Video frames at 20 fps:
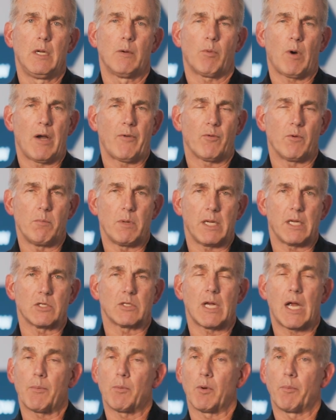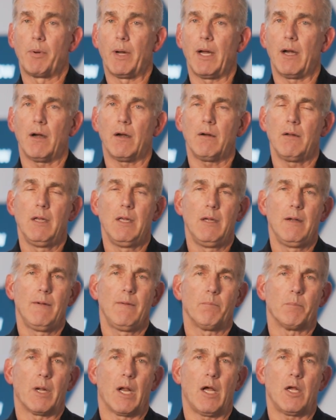Pray for me as I prepare,
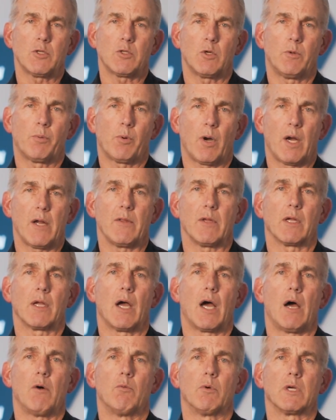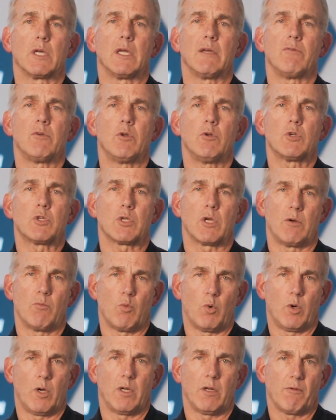but also pray that God will give you
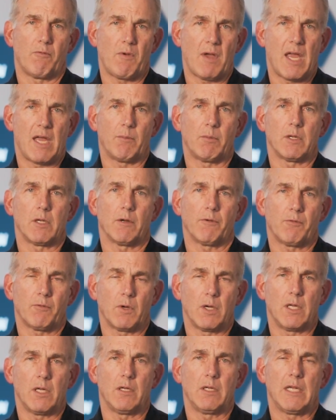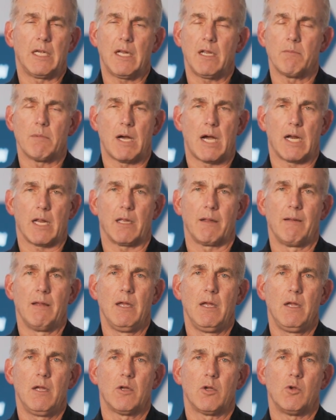someone, a family, a friend, anybody
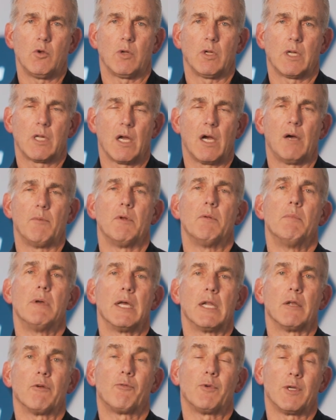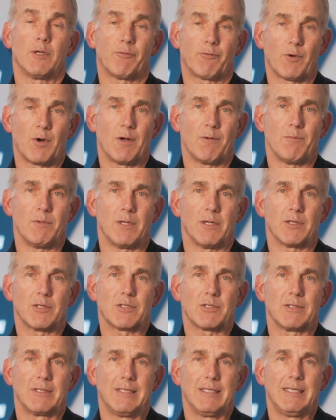who could come and benefit from this.